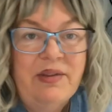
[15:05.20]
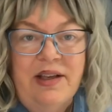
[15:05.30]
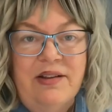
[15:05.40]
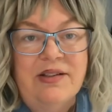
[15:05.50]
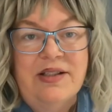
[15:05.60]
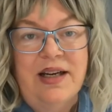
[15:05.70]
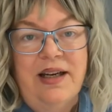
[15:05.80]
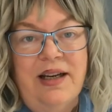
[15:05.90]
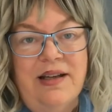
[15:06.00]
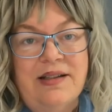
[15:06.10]
think there's
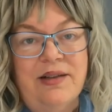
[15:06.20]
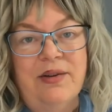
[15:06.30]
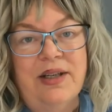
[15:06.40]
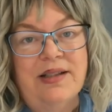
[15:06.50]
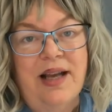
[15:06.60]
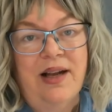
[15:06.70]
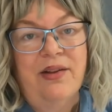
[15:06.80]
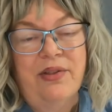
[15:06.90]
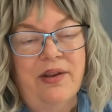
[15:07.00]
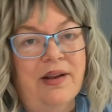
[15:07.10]
any serious
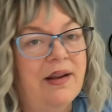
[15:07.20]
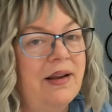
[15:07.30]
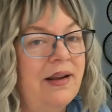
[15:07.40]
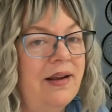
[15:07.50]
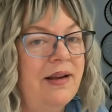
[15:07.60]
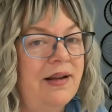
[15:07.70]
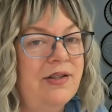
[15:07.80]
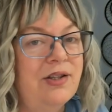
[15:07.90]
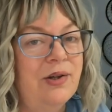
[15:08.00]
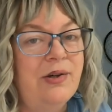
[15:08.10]
health
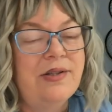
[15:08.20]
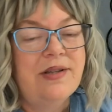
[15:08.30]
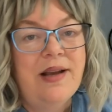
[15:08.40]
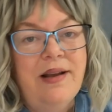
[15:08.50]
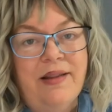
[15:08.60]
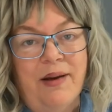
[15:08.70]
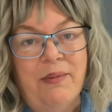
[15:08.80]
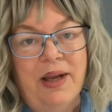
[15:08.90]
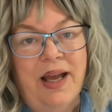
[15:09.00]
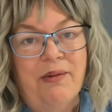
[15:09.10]
concerns that
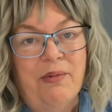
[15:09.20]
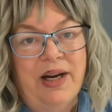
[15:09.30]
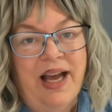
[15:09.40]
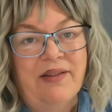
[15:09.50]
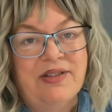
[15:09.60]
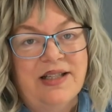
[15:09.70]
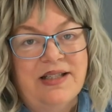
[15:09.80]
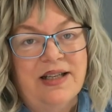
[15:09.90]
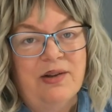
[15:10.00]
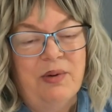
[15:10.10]
we would have to
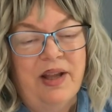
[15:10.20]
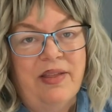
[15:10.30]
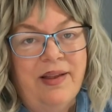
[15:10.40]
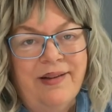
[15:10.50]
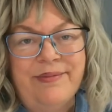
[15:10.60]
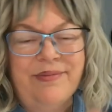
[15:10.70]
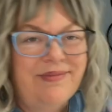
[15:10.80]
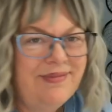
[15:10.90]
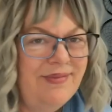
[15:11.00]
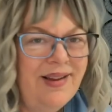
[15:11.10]
deal with
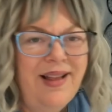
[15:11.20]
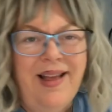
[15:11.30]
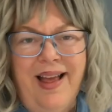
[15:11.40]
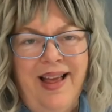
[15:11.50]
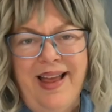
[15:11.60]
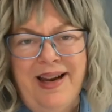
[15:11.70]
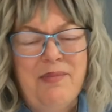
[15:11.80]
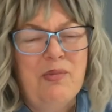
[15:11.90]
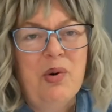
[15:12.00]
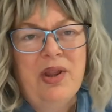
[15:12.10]
any
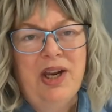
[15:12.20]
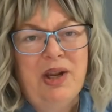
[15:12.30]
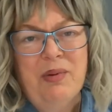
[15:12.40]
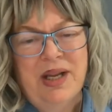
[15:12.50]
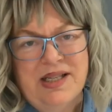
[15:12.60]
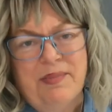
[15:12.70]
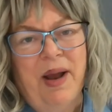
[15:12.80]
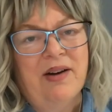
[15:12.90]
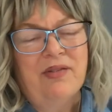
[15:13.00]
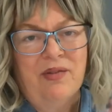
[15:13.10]
more than you would
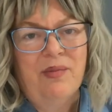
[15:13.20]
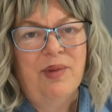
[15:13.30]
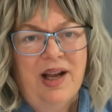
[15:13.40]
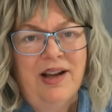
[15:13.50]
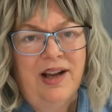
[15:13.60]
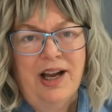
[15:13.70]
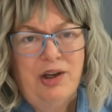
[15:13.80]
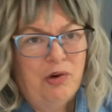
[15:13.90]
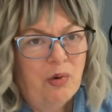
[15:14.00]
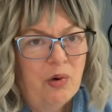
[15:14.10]
expect from a
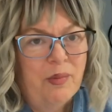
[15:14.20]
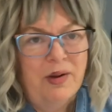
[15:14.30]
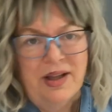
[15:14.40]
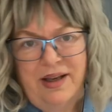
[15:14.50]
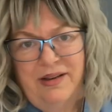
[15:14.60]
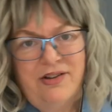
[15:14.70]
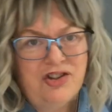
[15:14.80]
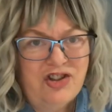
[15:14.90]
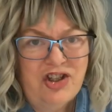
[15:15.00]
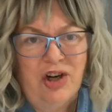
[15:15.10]
normally,
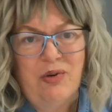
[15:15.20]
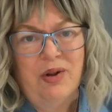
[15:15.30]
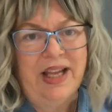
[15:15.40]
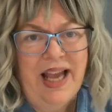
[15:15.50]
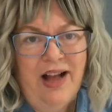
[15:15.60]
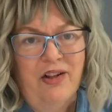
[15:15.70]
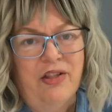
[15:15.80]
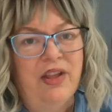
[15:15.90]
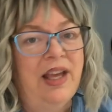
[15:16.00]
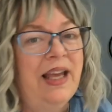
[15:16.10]
generally
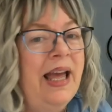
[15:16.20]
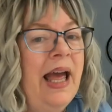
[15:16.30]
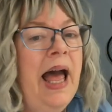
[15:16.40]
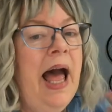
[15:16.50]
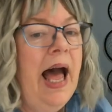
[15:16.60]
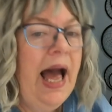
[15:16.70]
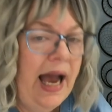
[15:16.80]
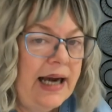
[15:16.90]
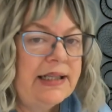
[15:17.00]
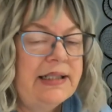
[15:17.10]
healthy,
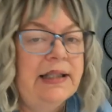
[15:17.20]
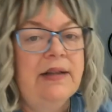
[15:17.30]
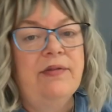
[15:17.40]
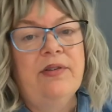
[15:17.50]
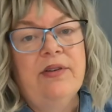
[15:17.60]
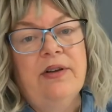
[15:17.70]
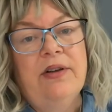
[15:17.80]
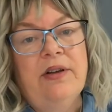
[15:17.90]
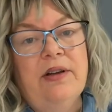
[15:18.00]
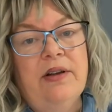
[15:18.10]
active
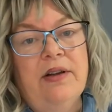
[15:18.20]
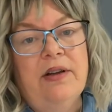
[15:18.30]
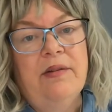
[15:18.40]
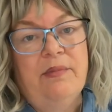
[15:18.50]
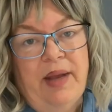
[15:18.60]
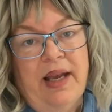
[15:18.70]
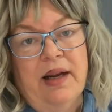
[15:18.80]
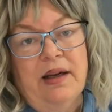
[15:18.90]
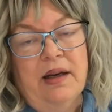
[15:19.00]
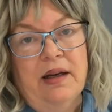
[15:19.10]

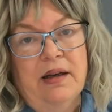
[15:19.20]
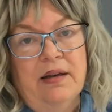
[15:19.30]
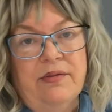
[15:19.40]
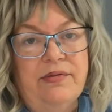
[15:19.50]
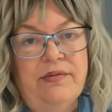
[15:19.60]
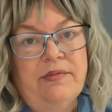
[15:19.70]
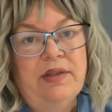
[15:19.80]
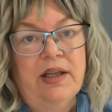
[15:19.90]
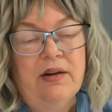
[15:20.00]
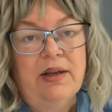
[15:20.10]
man of,
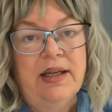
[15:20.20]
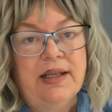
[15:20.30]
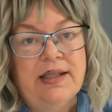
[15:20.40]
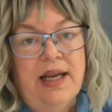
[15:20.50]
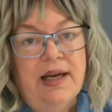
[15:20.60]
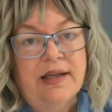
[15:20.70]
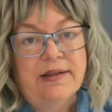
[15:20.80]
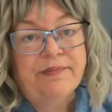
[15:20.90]
you know, in his 80s.